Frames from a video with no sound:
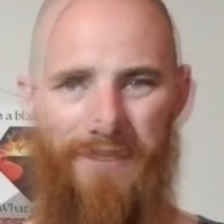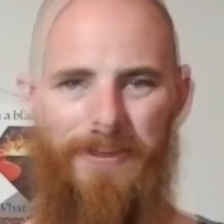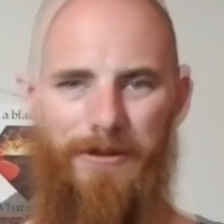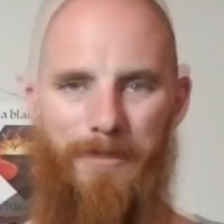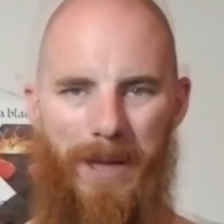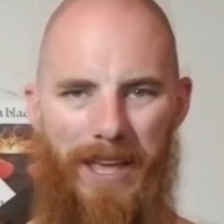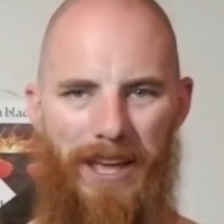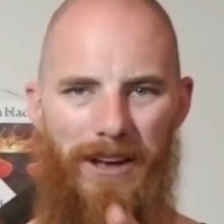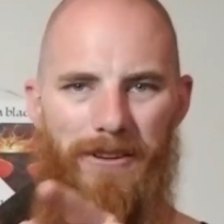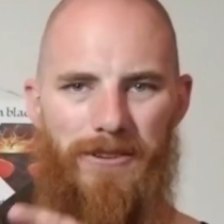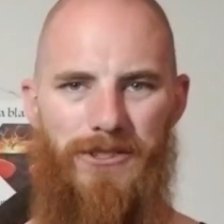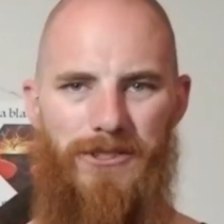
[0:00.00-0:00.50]
You
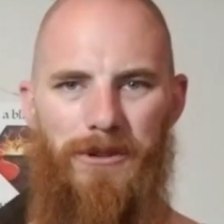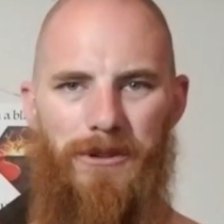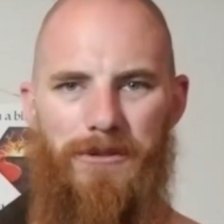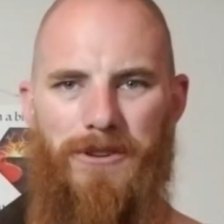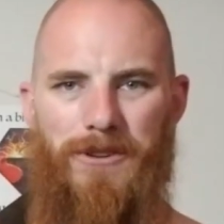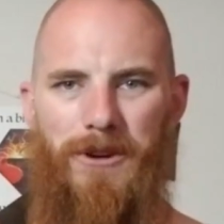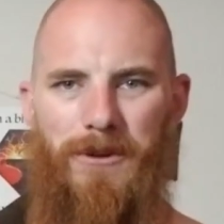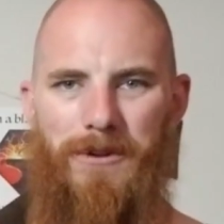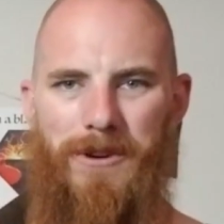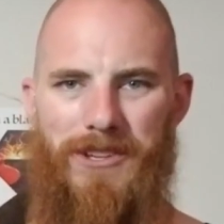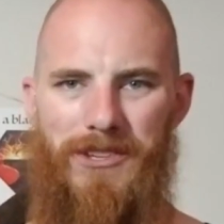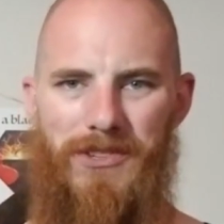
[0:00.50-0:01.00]
may also
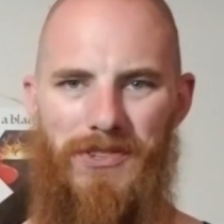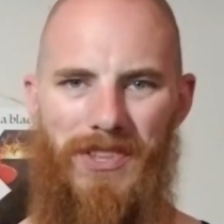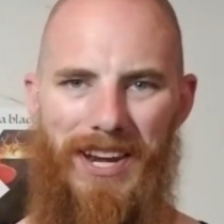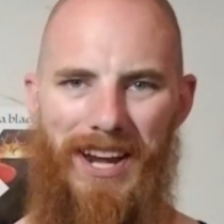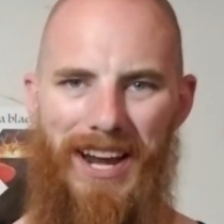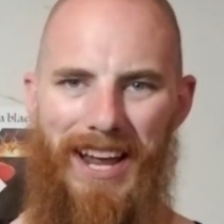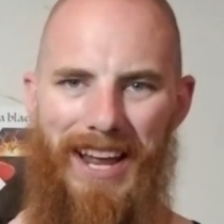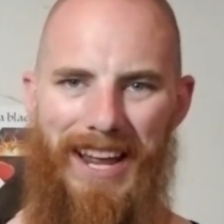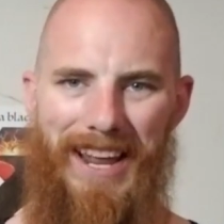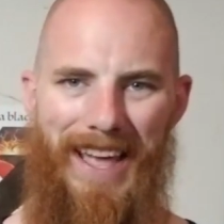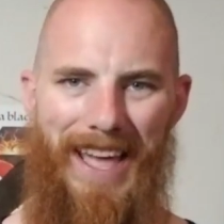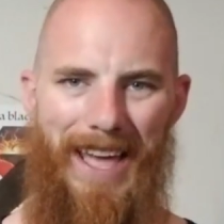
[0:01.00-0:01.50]
notice
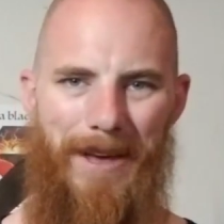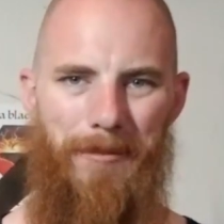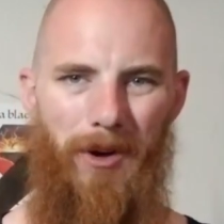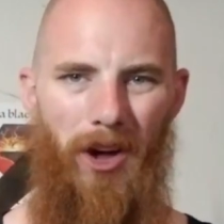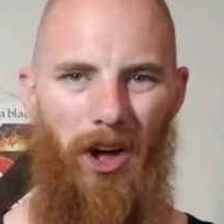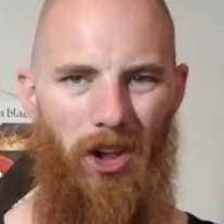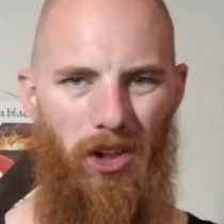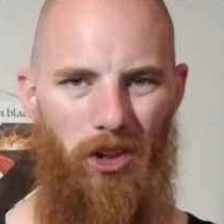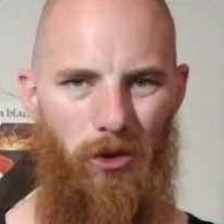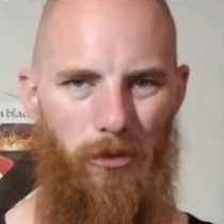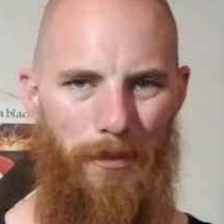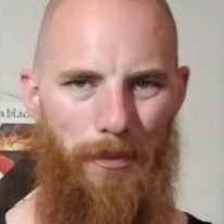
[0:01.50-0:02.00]
that I am
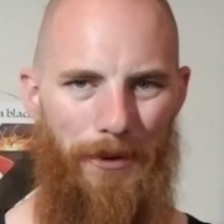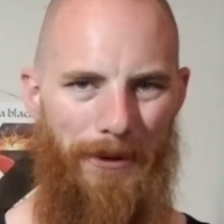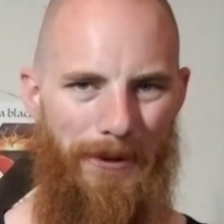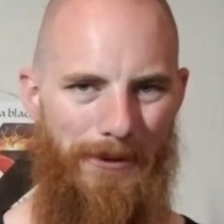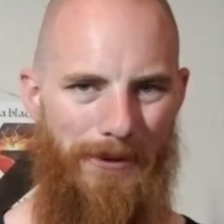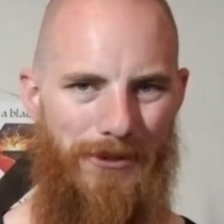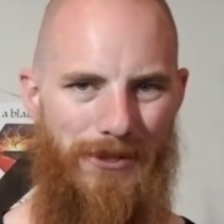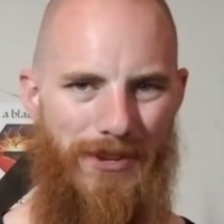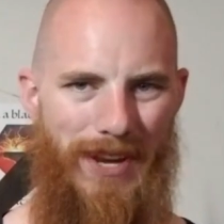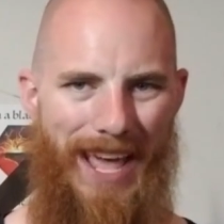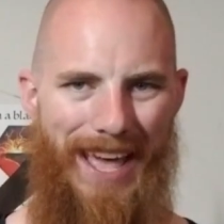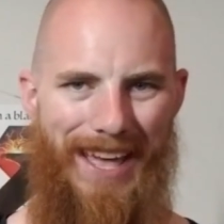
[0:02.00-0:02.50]

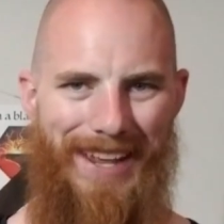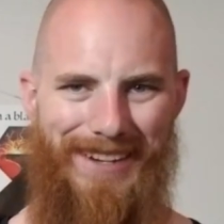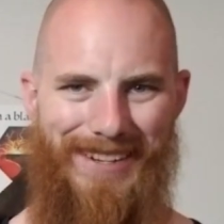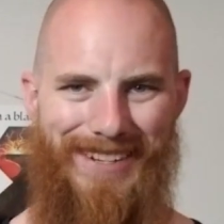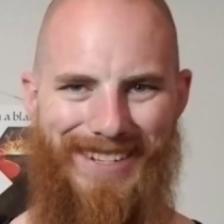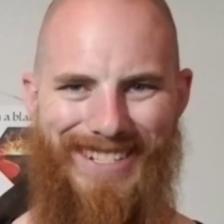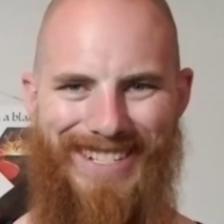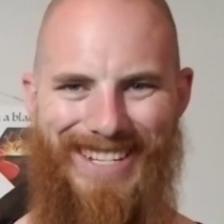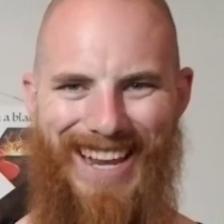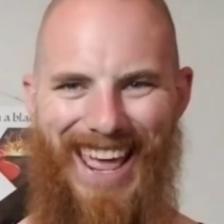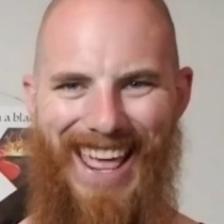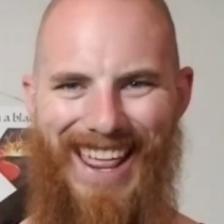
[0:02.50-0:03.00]
almost at
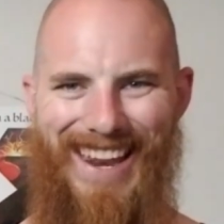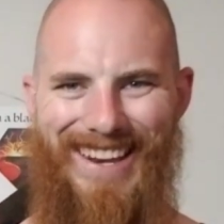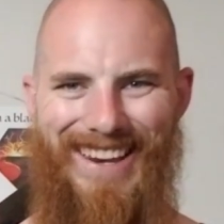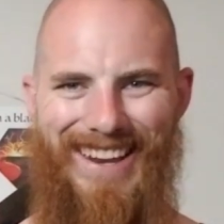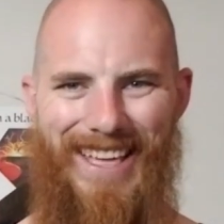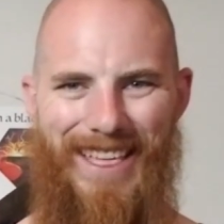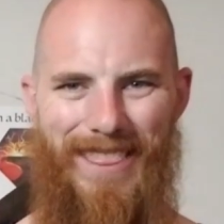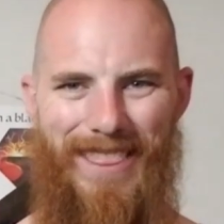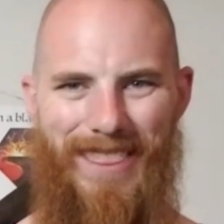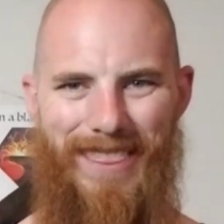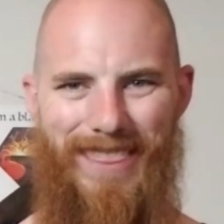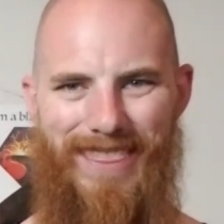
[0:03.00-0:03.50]

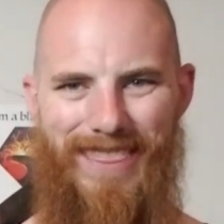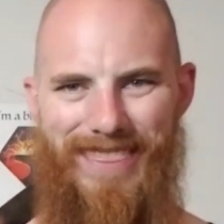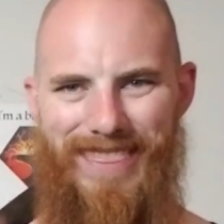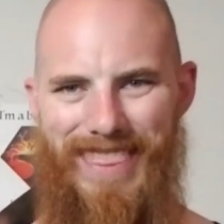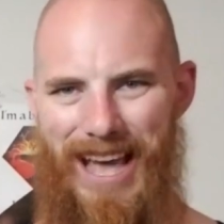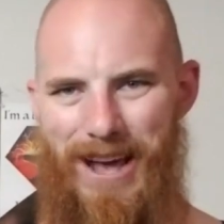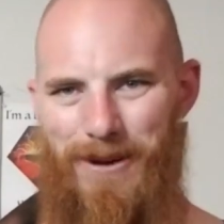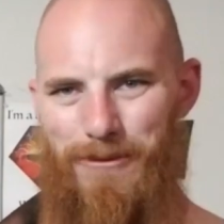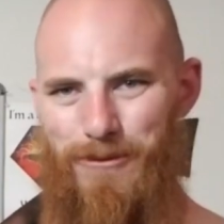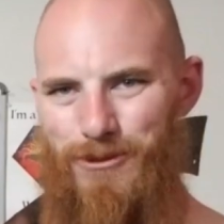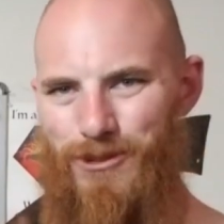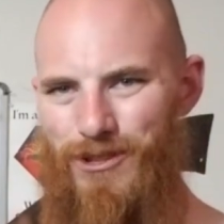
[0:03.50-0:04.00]

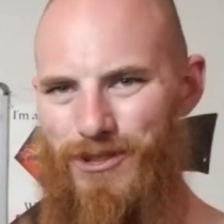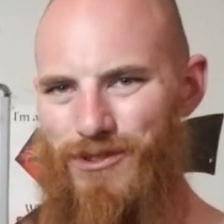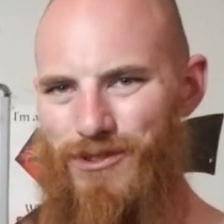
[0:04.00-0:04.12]
10,000